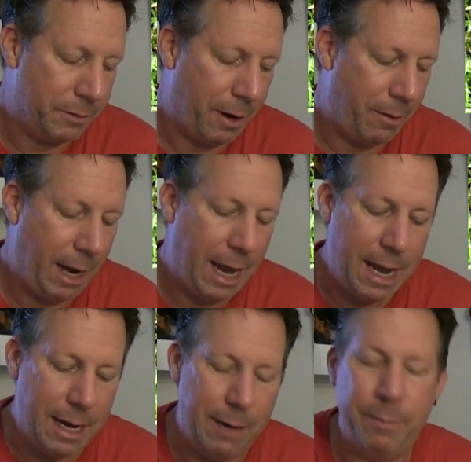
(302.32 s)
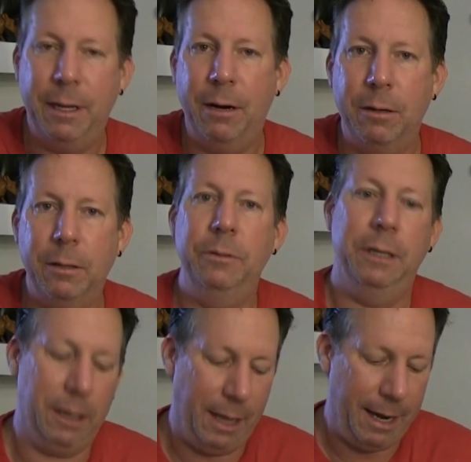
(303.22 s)
is around 80, but they are
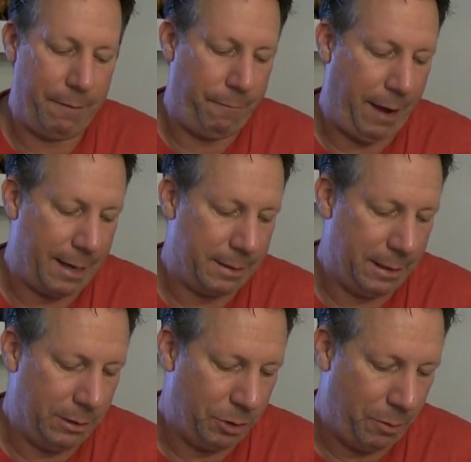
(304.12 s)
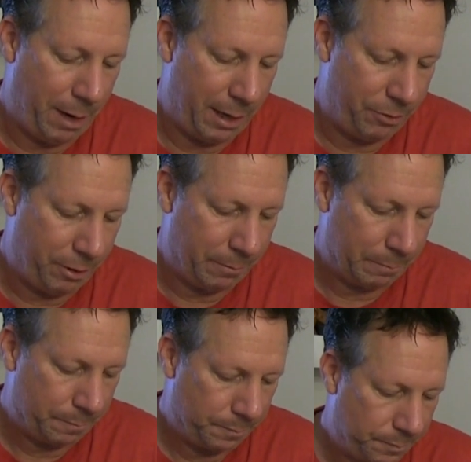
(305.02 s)
losing land fast in Sumatra.
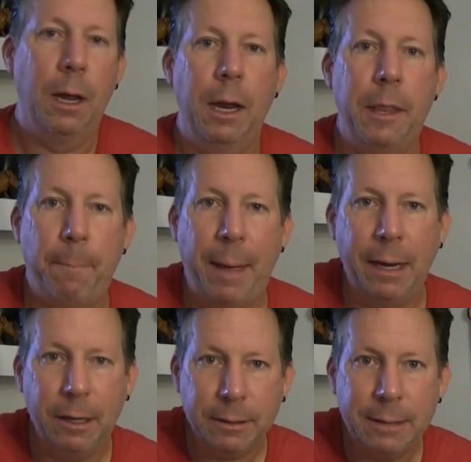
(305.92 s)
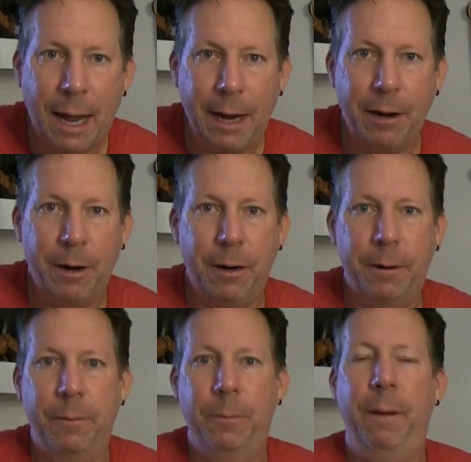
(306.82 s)
The Bengal
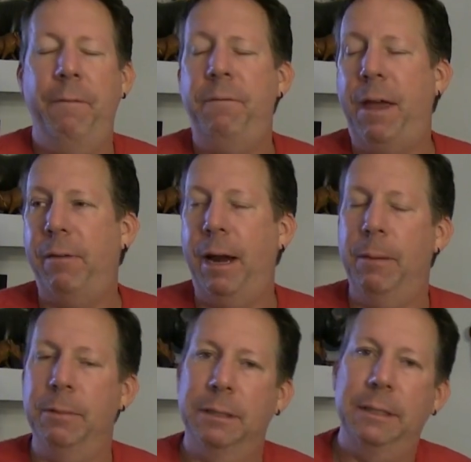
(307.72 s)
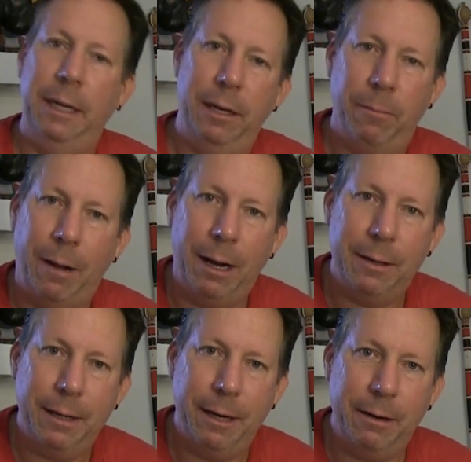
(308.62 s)
tiger, one of my favorite animals to see in the
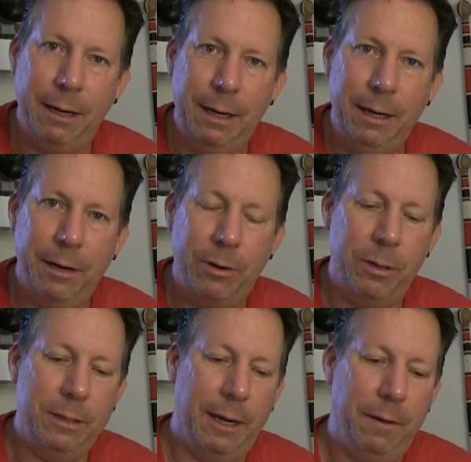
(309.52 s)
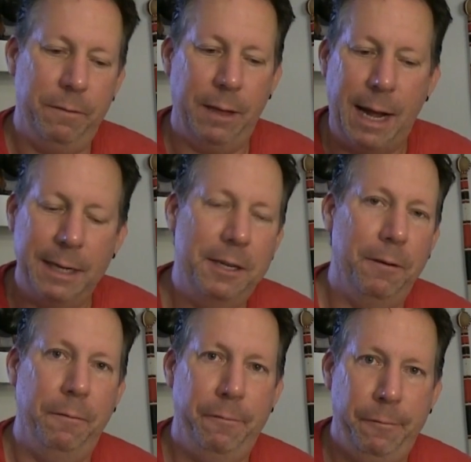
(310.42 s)
wild there in India. Of course, I have lots
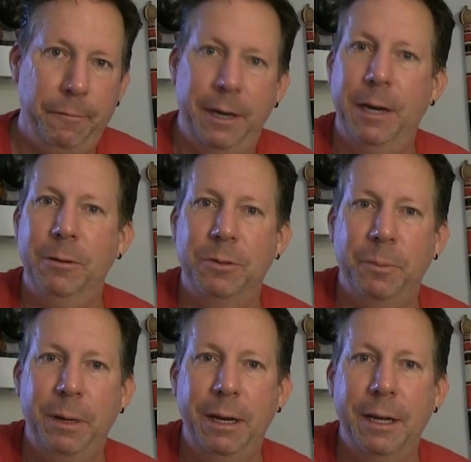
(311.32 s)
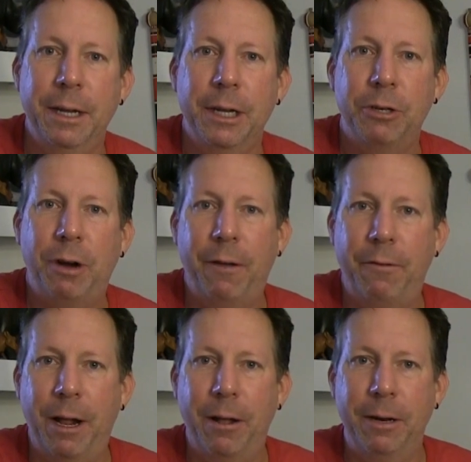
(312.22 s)
of videos of me
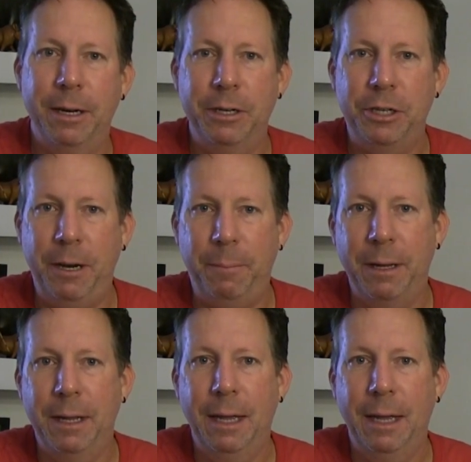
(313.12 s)
driving around in a Jeep